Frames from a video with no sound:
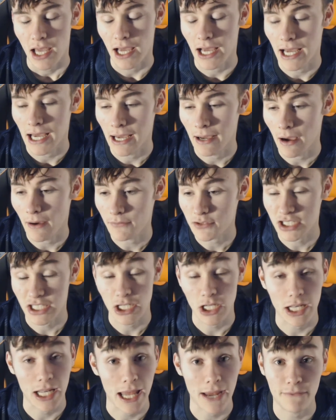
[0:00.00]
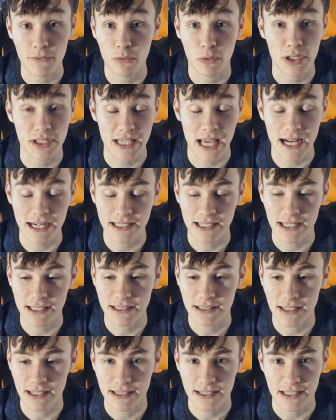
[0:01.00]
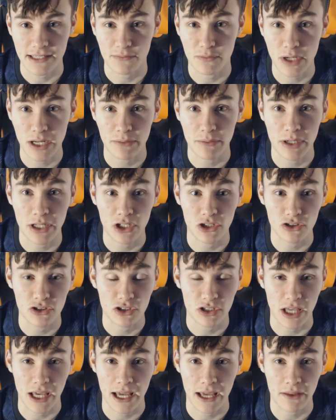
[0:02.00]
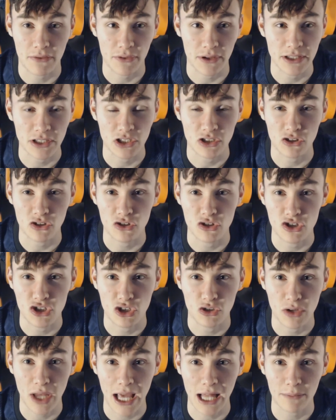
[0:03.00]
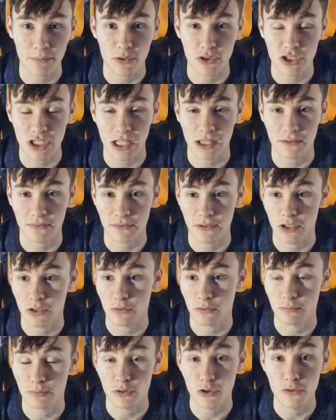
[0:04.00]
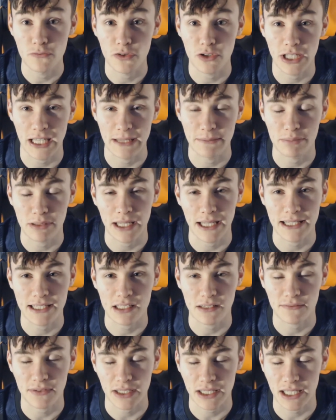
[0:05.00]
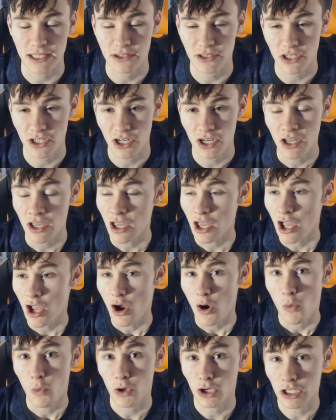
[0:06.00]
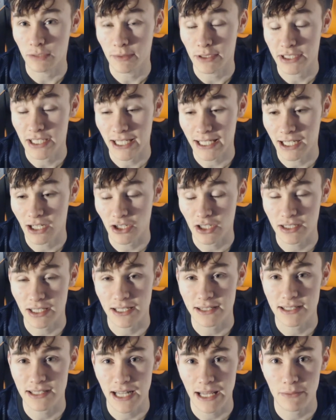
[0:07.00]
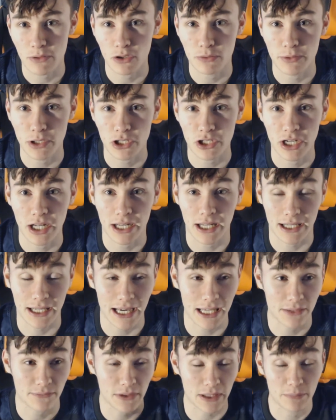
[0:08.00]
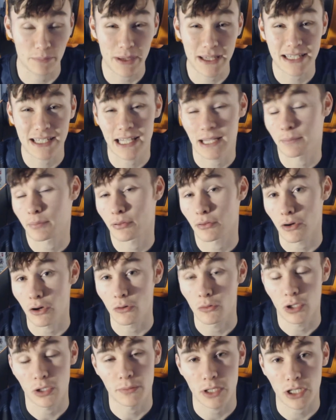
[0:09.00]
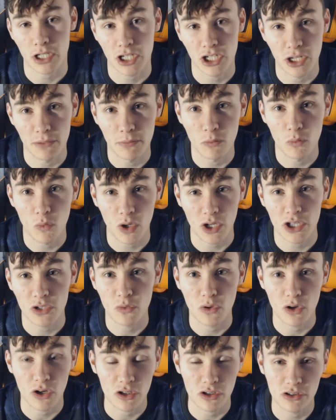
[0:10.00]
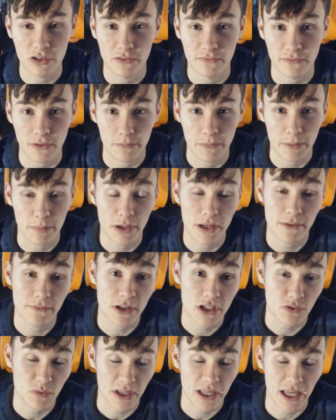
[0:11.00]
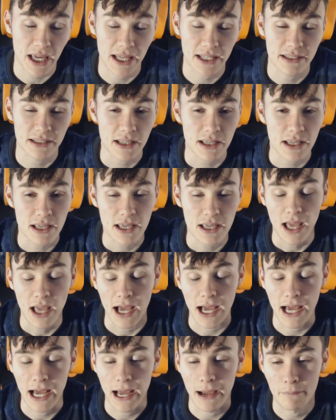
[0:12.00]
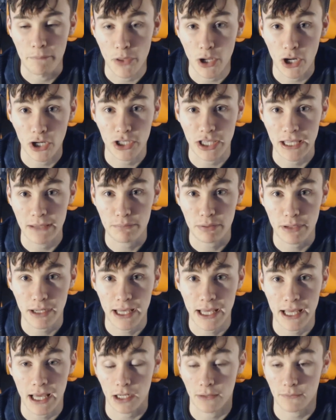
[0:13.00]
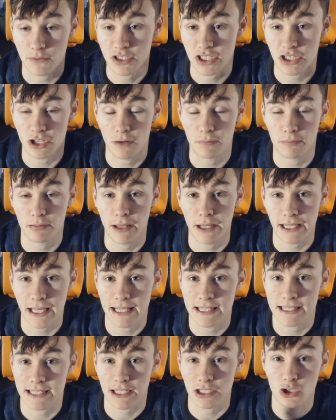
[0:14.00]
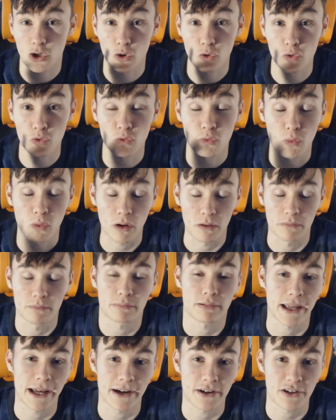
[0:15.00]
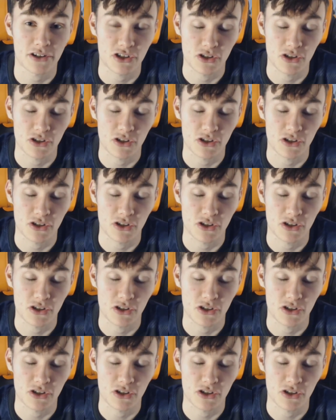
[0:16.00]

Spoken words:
Obviously everyone has access to this. It's a really good thing to use, you know, to help yourself, you know, improve your gameplay and stuff like that there. We're going to be taking a look at that today. We're going to be looking at kind of like basically a pro. We're going to be looking at #1 in the world from the previous weekend. Their gameplay, and obviously they're playing against a Gold 1 player.